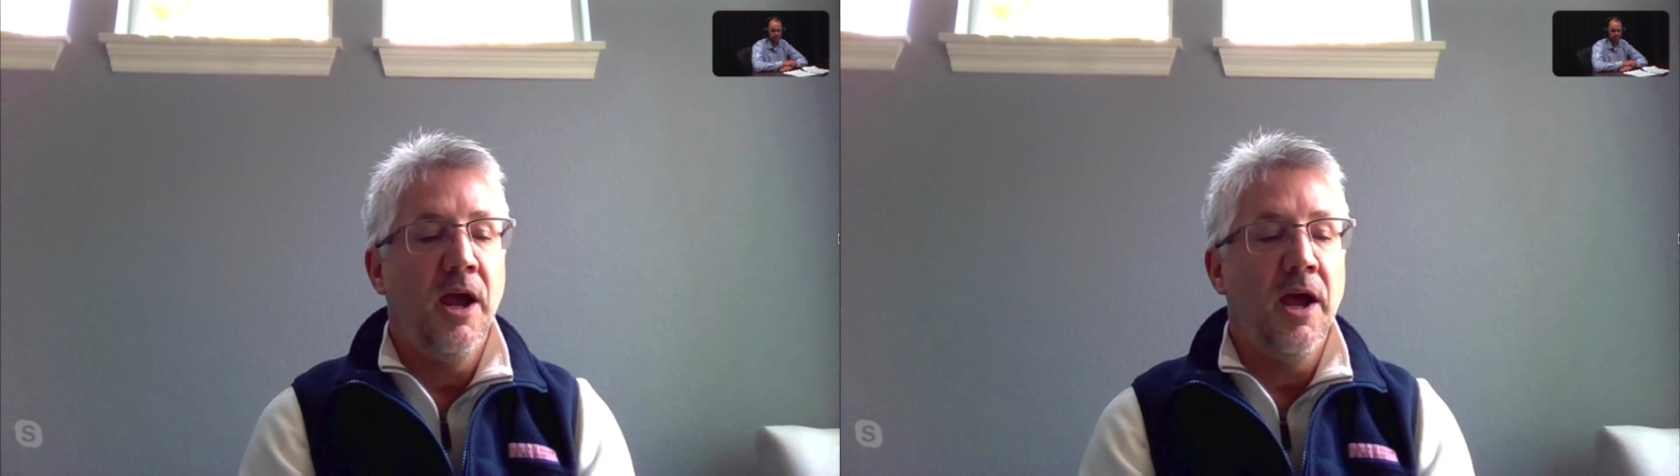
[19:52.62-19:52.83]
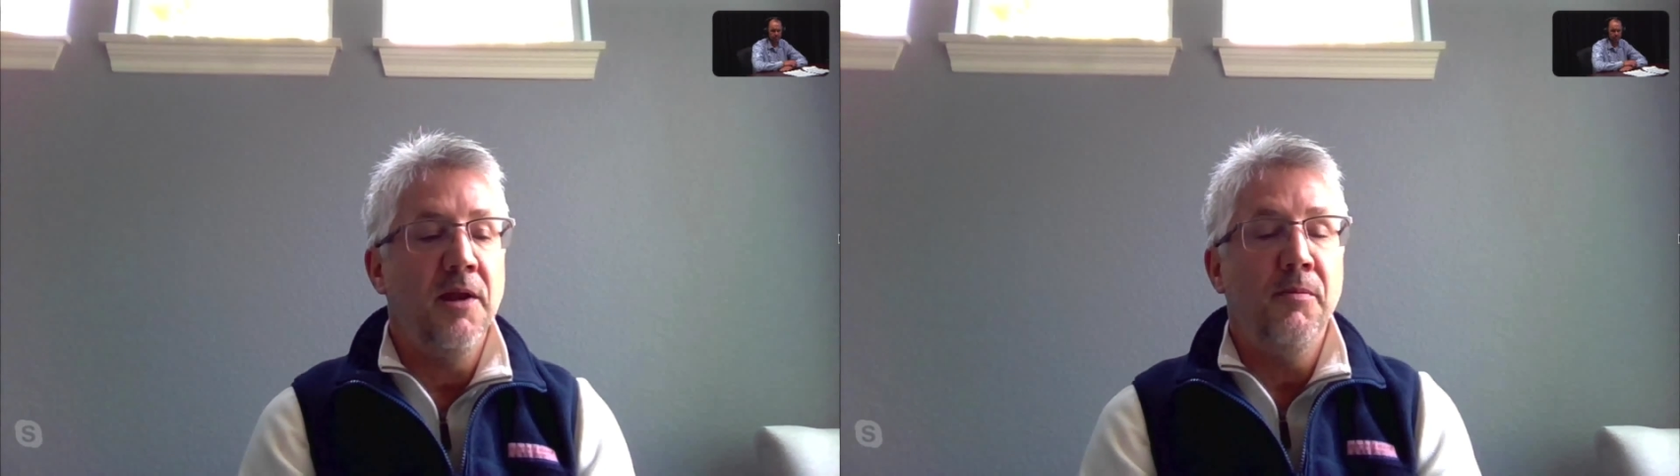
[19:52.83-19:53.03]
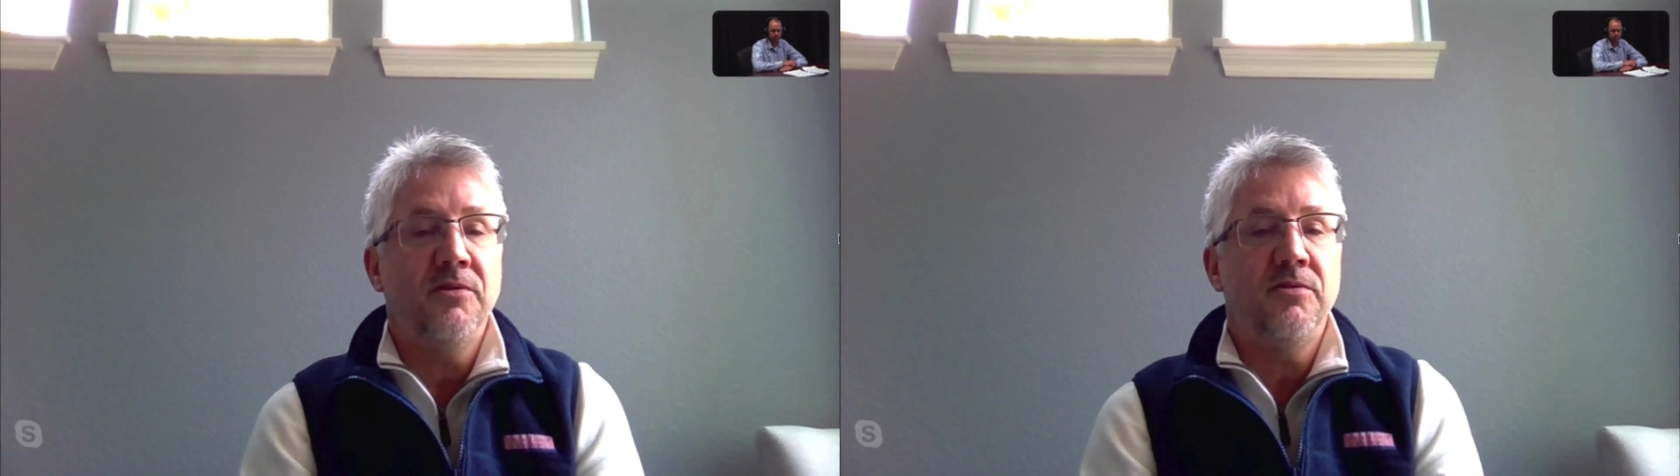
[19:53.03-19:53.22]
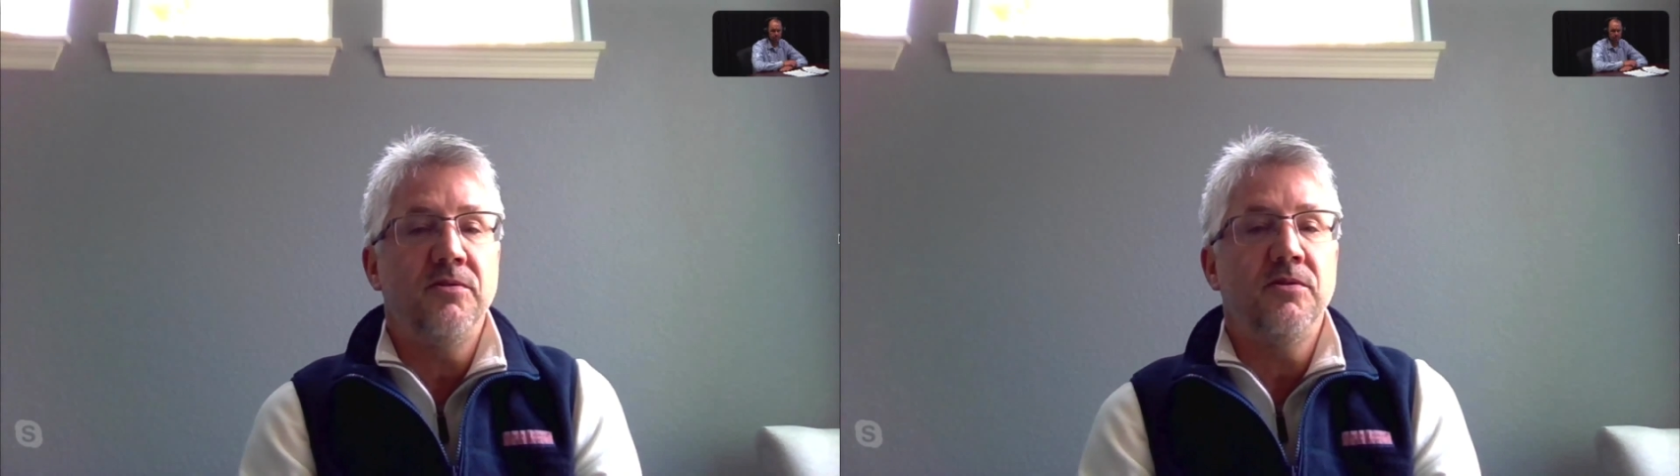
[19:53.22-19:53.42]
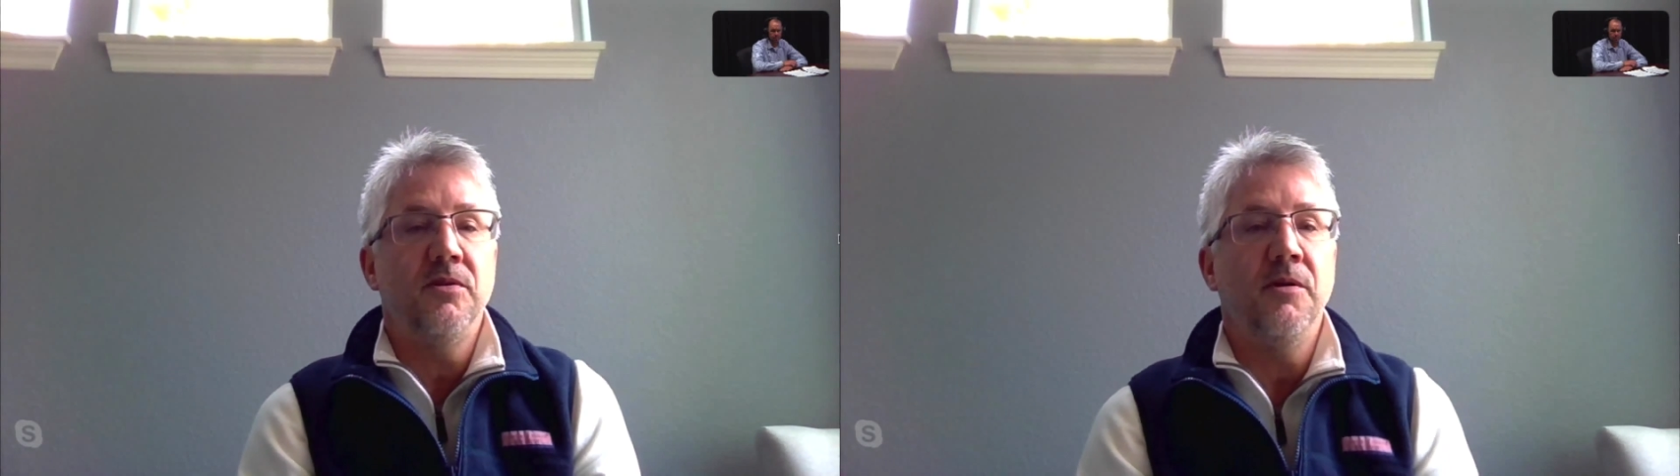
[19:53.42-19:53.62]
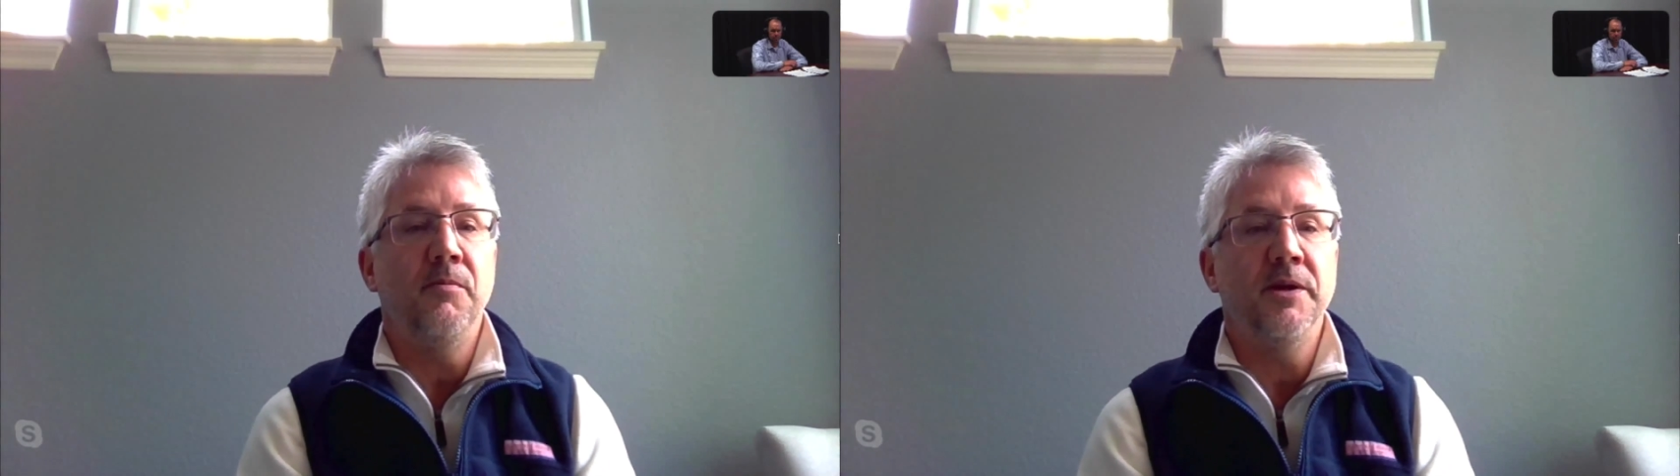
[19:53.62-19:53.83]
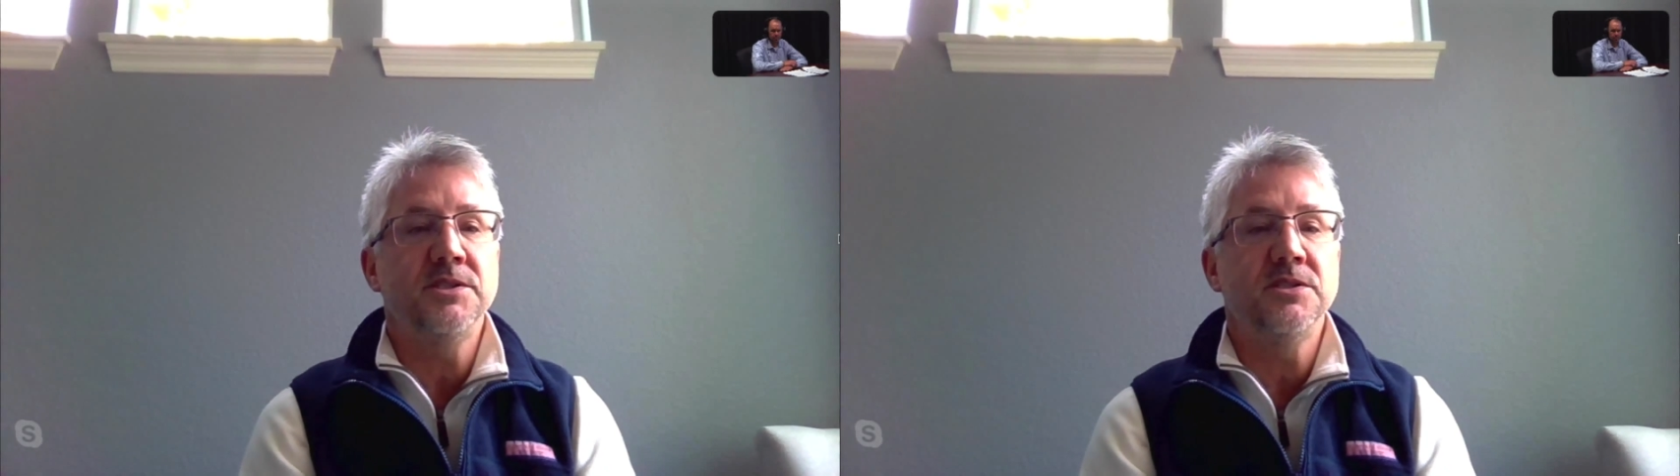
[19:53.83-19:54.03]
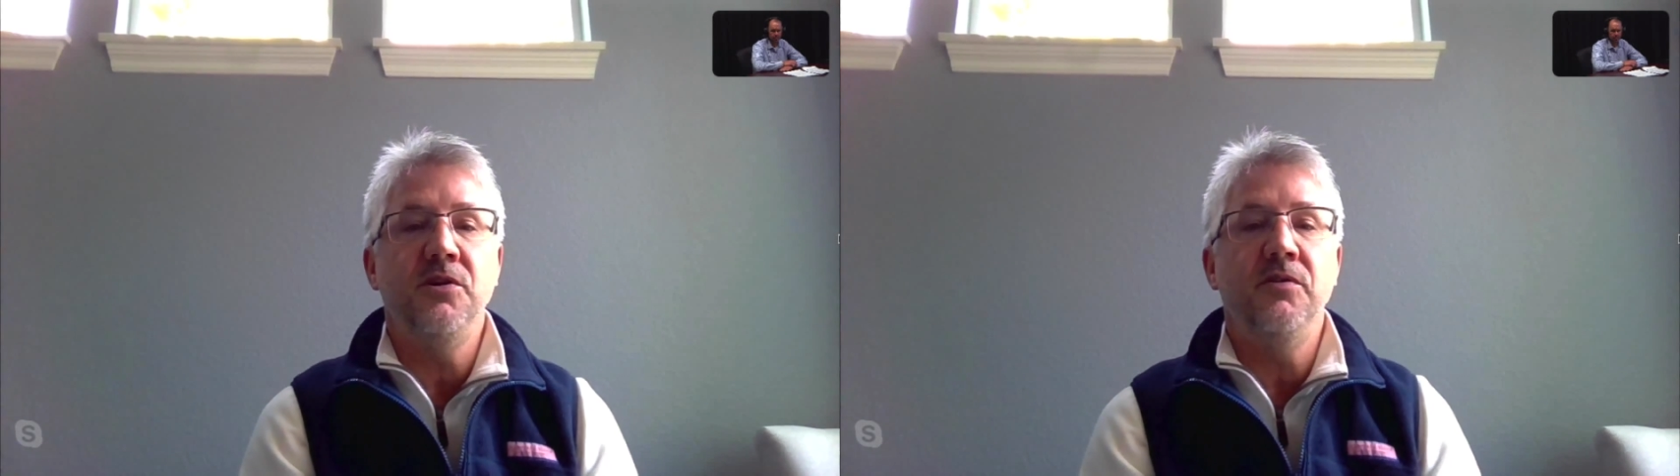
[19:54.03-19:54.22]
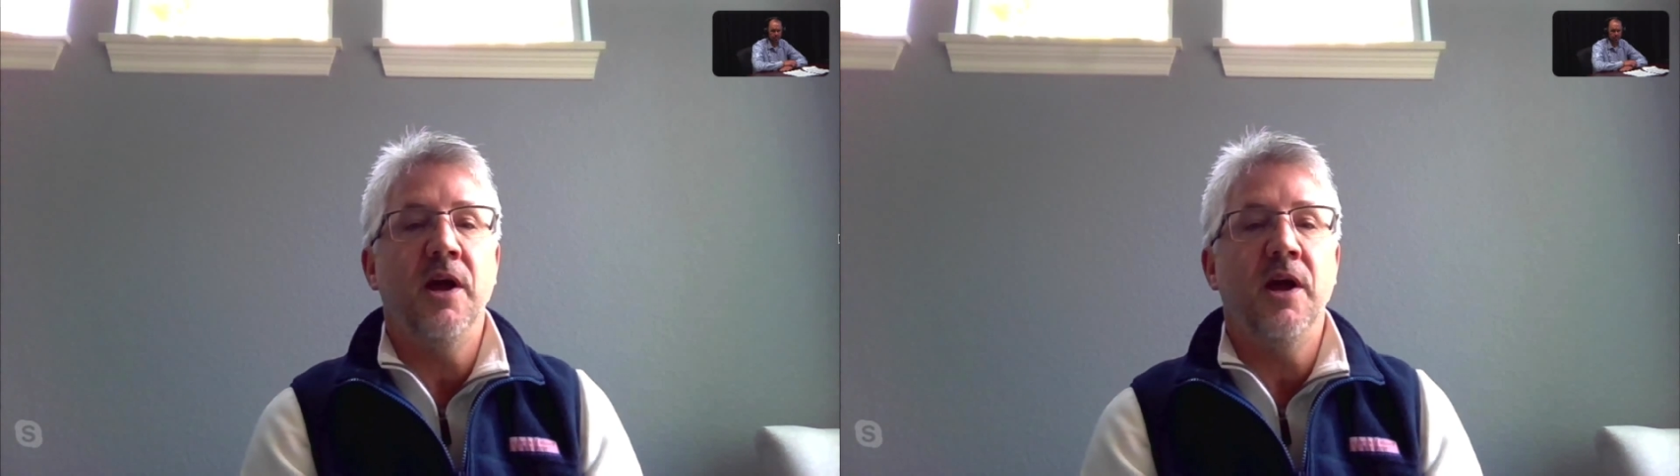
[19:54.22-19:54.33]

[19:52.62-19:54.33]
it misses you.